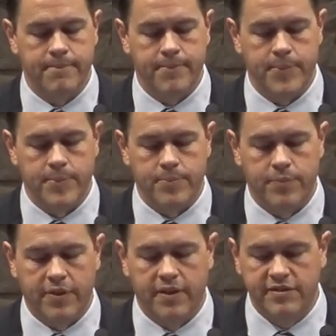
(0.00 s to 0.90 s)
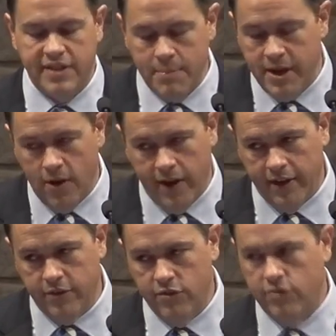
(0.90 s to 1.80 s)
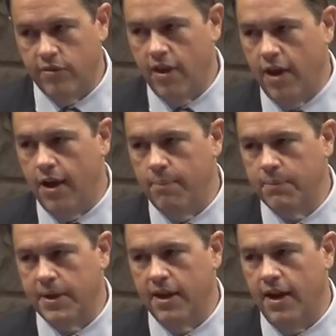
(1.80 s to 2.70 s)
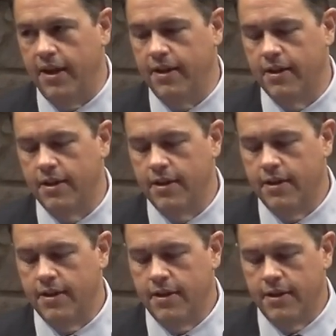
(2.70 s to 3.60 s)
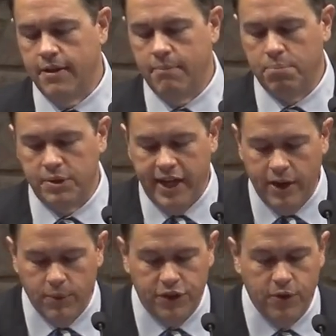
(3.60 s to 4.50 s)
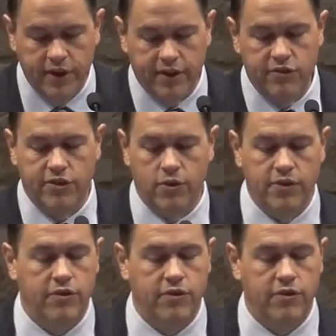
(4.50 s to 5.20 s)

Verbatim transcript: Seminarians, um, can I plead with you to consider this need?